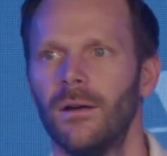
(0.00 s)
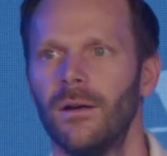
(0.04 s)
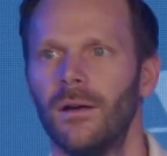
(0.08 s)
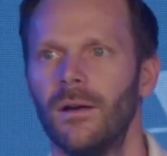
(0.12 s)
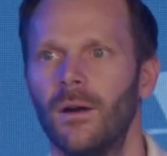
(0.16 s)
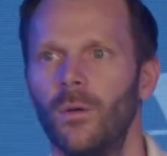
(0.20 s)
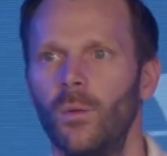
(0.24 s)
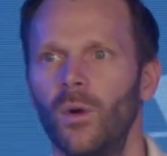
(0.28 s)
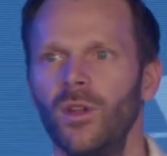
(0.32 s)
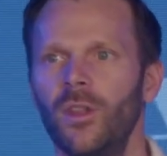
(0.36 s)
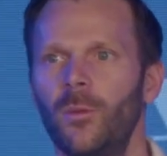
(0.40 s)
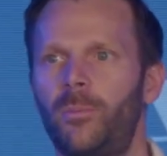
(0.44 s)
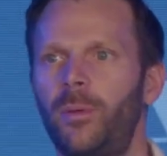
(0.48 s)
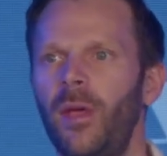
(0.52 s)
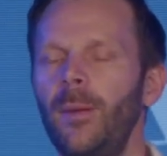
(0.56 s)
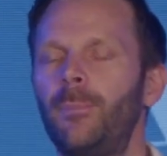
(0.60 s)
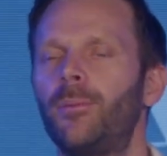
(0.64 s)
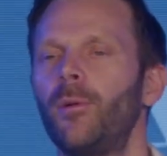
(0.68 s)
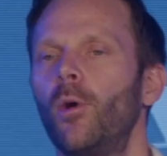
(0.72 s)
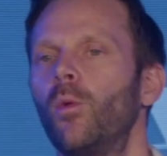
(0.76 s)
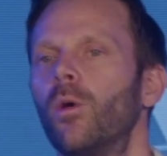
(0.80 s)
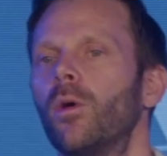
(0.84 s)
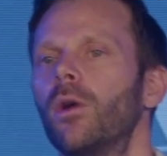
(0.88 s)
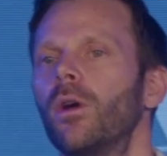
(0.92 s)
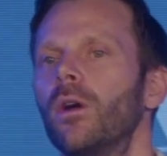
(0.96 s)
When the
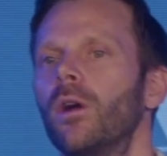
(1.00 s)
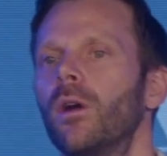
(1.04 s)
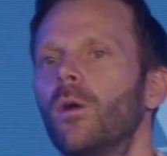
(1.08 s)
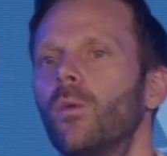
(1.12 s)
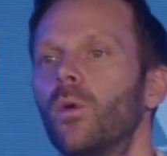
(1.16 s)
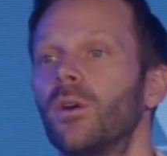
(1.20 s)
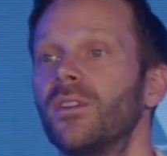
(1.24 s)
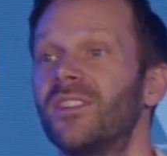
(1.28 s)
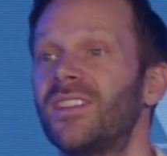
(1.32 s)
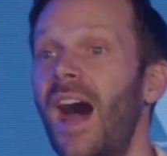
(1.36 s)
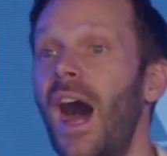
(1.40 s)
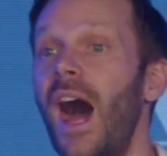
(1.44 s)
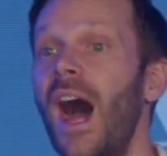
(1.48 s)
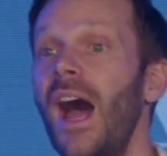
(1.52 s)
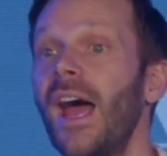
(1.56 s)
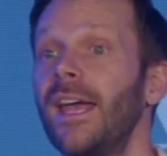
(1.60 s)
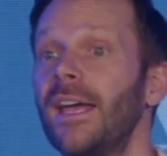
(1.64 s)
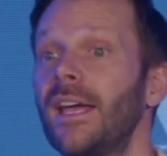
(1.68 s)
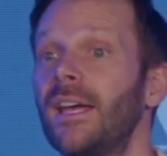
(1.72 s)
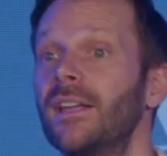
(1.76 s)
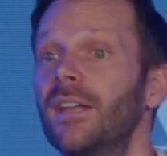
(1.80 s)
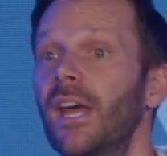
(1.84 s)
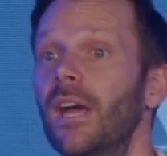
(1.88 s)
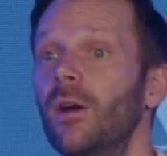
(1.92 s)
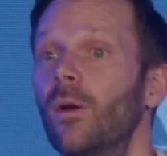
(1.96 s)
people were dying
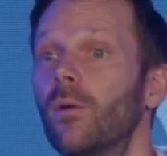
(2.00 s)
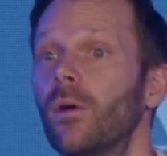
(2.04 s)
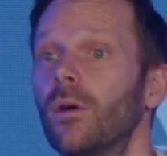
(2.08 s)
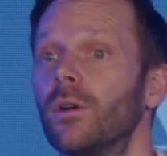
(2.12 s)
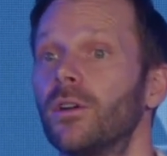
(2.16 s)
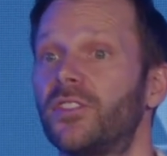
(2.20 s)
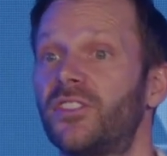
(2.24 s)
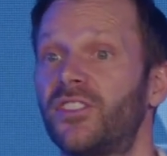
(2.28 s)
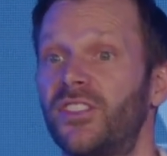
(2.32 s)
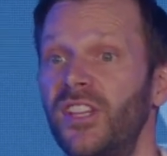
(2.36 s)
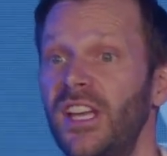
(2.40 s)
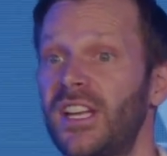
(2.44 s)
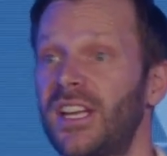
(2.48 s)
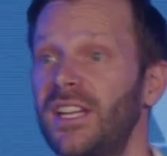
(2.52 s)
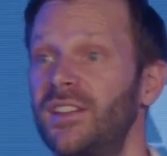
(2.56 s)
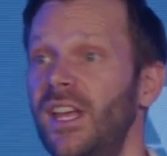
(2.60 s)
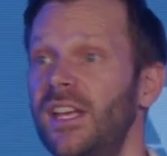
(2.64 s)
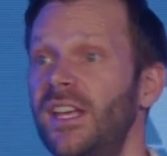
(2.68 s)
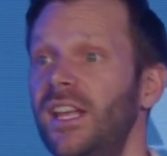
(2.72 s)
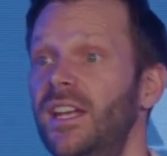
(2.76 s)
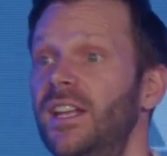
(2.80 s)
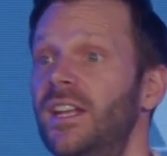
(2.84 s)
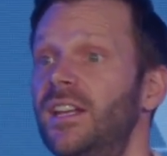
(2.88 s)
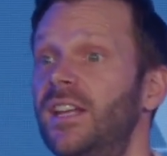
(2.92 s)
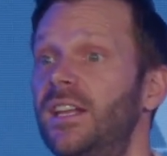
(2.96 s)
and they were sick and they
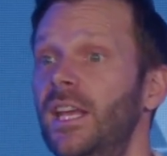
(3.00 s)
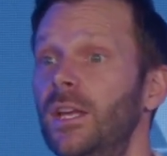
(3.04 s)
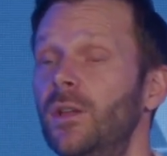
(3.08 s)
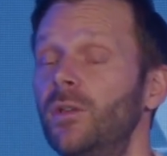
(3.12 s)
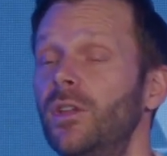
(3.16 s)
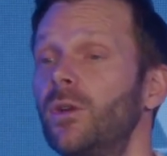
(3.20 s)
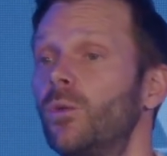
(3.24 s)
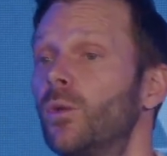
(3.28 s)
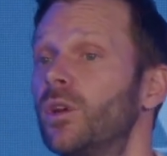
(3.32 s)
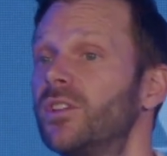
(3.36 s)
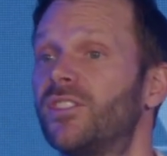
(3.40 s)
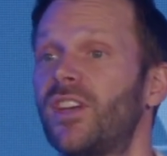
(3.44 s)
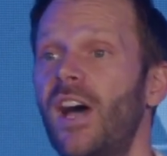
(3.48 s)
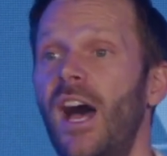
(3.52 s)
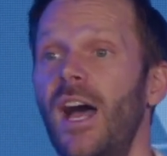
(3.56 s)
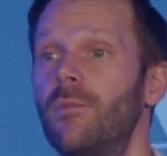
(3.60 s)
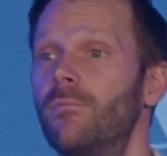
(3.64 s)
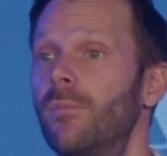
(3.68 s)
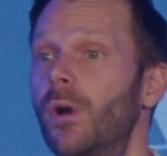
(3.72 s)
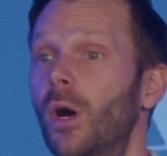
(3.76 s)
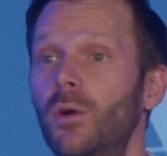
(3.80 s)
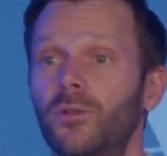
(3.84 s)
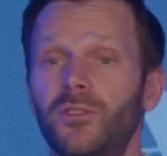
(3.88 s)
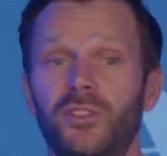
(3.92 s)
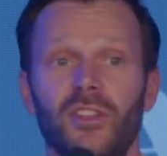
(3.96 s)
needed healing one time,
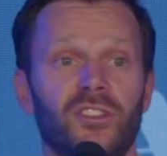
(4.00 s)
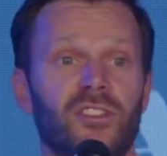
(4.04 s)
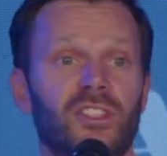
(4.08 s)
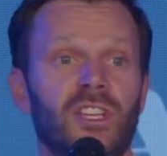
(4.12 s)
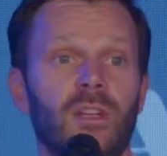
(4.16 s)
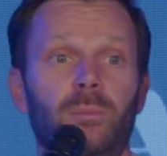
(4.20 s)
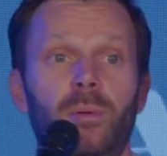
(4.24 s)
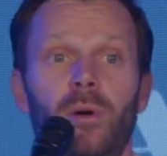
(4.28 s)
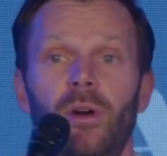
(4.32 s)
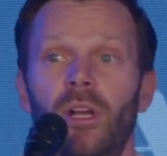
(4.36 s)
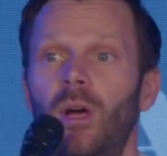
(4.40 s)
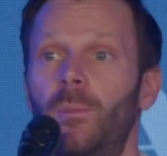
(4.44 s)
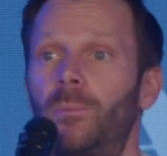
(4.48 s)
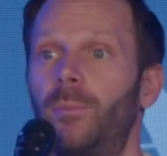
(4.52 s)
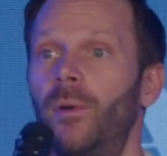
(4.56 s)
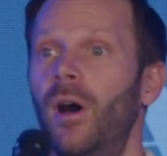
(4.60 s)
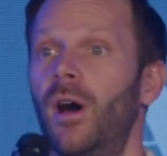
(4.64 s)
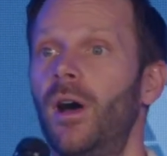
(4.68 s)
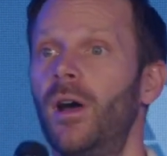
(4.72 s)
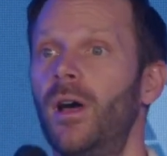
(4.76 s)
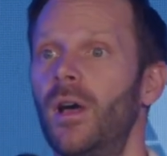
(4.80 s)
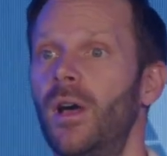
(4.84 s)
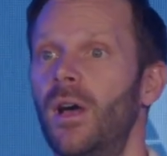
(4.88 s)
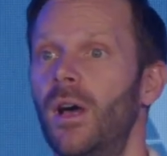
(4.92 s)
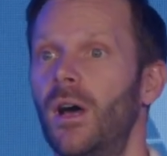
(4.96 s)
Moses, he put up
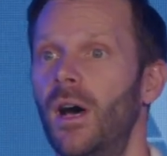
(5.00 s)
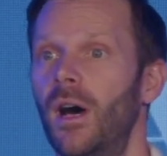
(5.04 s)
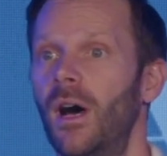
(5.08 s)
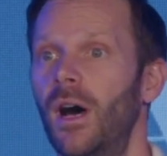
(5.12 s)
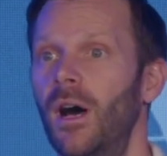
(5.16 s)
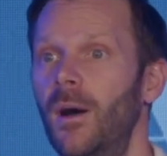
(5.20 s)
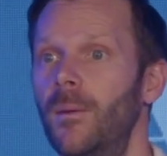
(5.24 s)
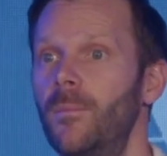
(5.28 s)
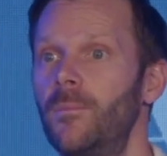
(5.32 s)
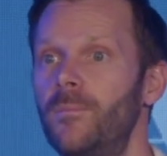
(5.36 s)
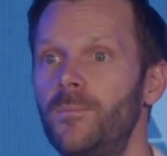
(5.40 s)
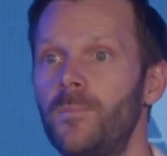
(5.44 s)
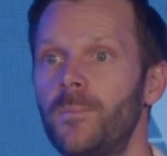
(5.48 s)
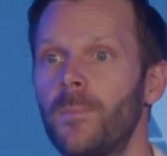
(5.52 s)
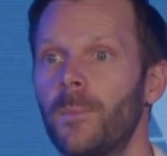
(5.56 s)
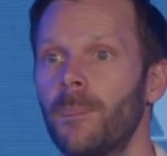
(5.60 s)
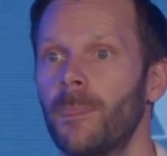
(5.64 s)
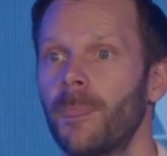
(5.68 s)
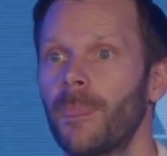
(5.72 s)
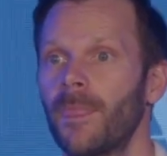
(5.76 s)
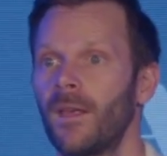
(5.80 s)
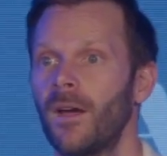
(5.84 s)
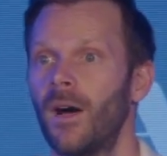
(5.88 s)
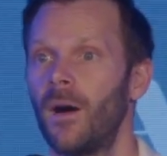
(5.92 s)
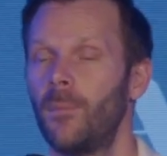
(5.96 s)
a